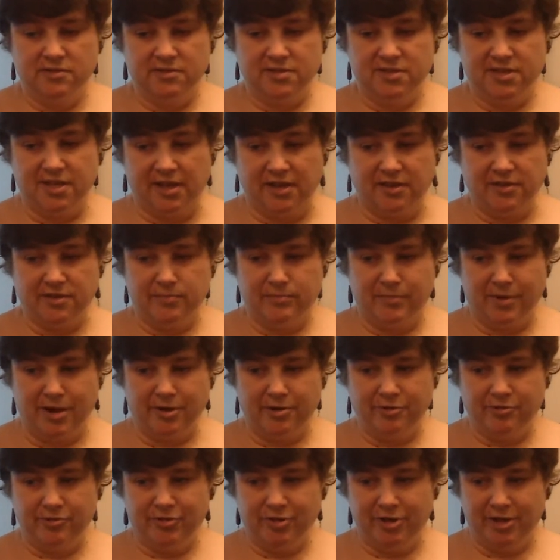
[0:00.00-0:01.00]
Six,
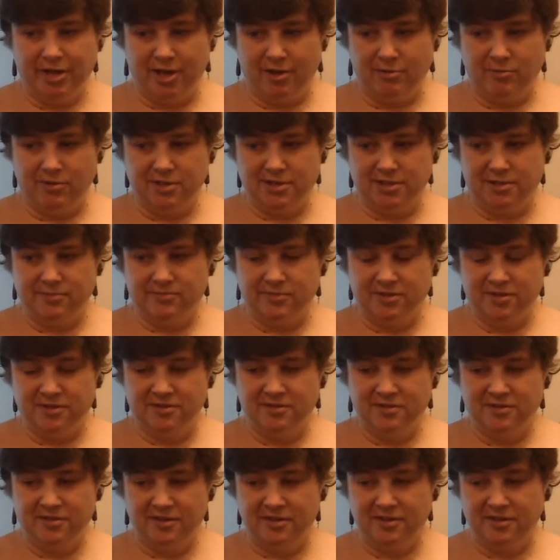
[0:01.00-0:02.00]
monitoring outcomes.
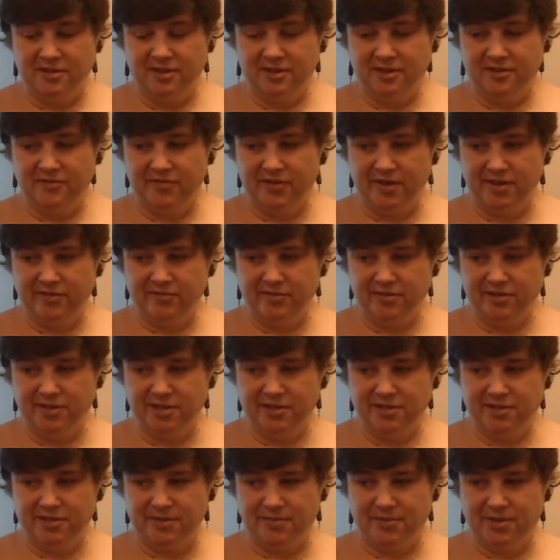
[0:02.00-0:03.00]
The
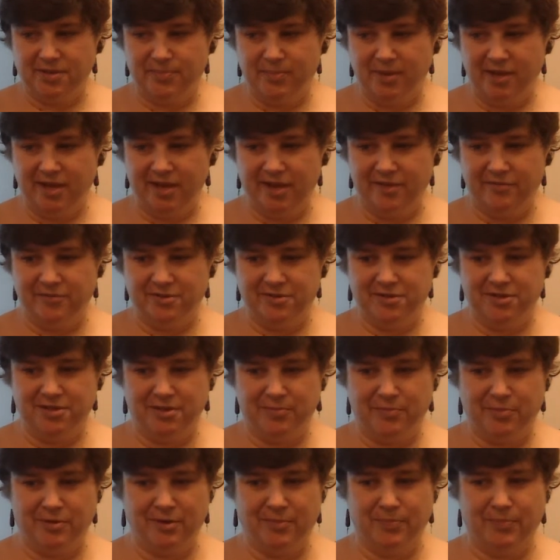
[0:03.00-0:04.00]
effectiveness of the behavior
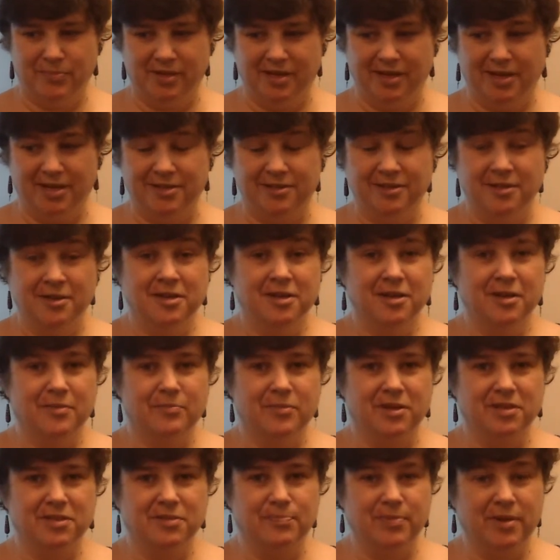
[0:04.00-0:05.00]
support plan
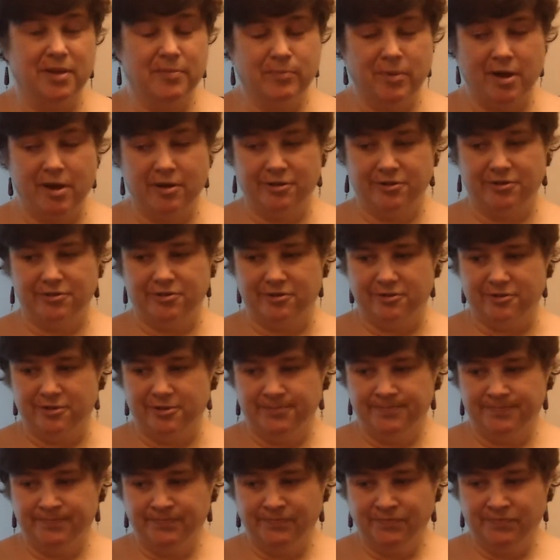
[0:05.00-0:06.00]
must be monitored.
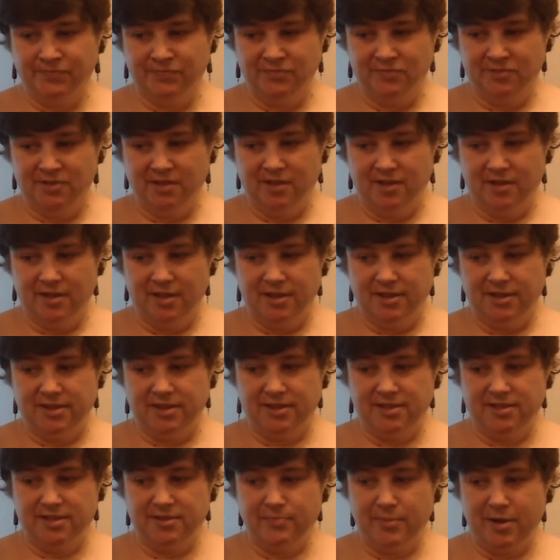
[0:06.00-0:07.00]

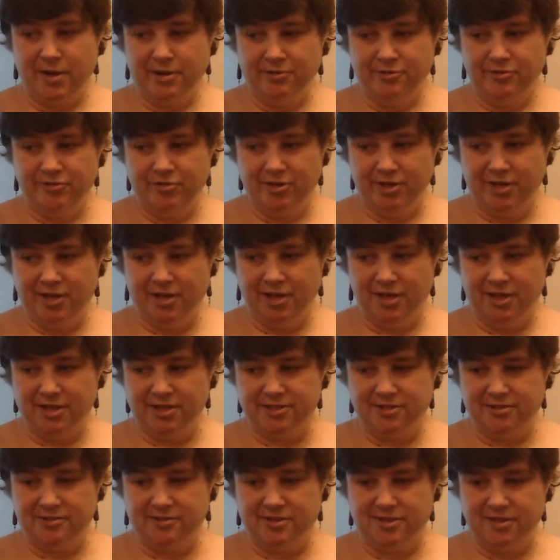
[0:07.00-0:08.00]
This monitoring
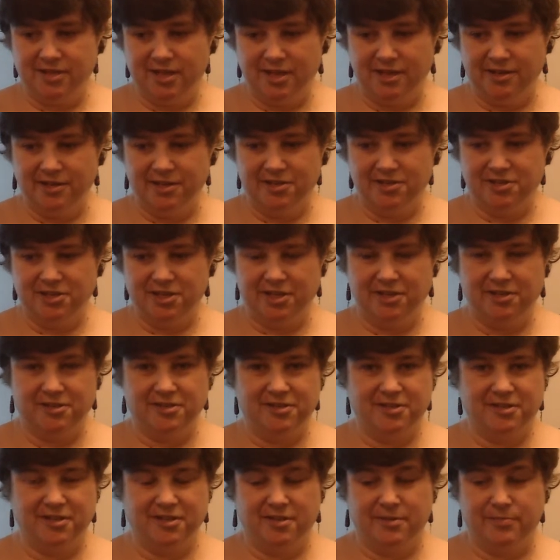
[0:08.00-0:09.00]
includes any
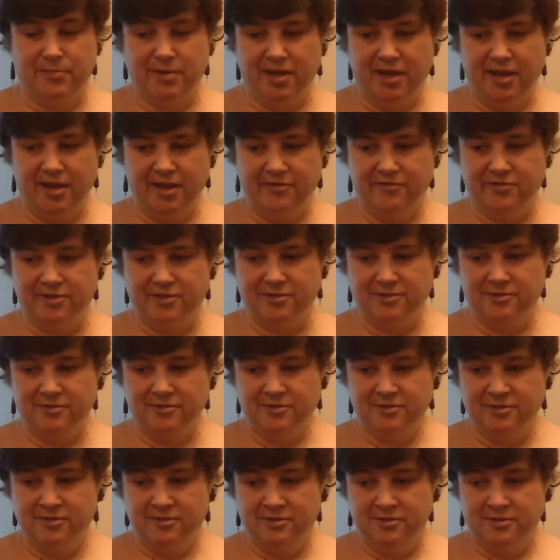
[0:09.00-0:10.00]
changes in the behavior.
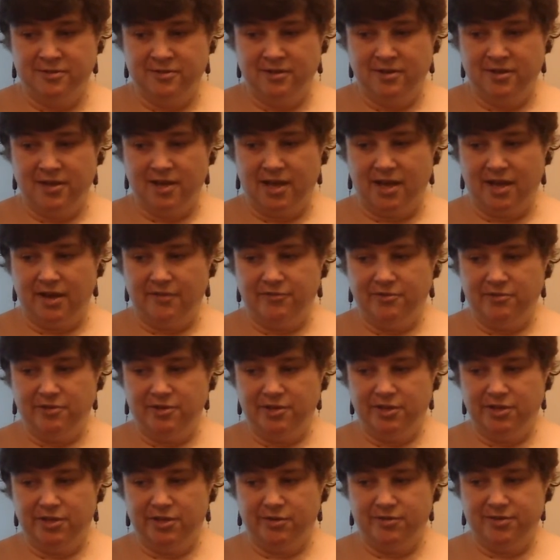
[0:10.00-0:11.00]
After
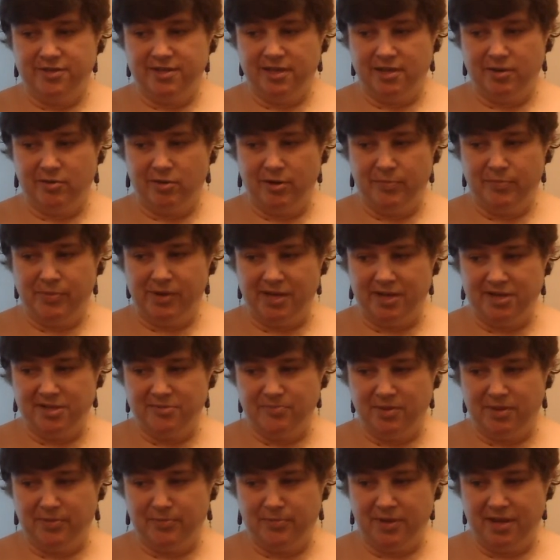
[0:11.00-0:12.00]
introducing a
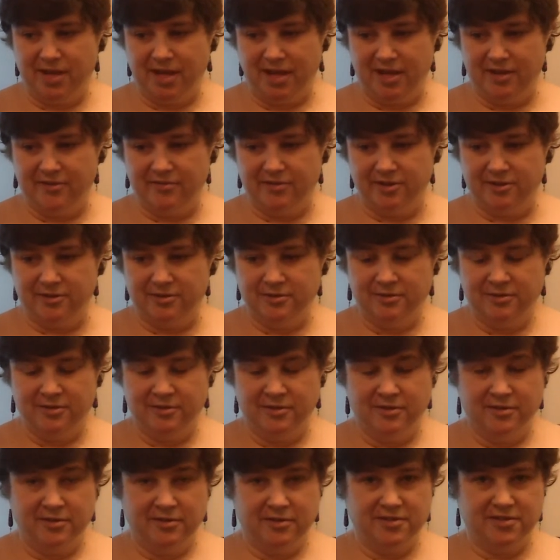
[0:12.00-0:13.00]
replacement behavior,
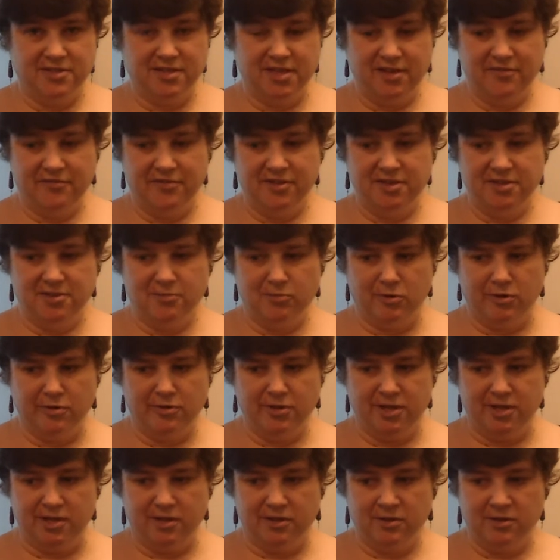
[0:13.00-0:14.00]
see if it is
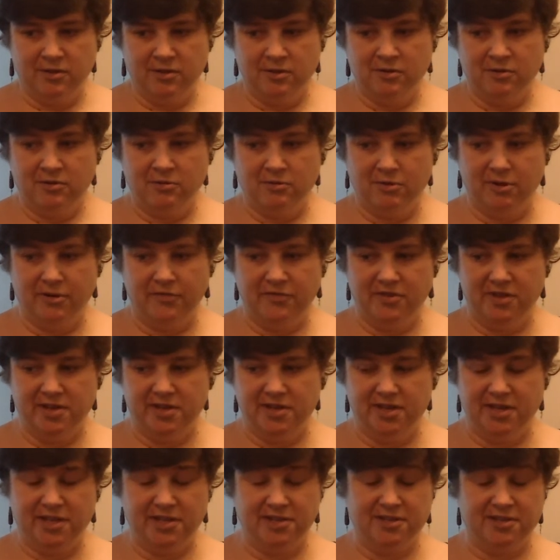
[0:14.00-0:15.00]
working or if it
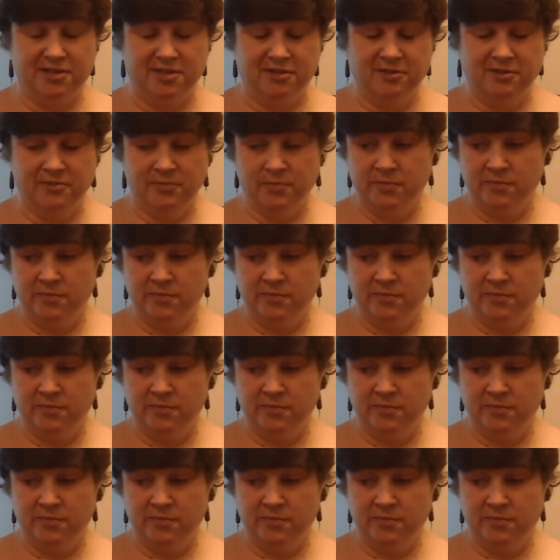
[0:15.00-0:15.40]
needs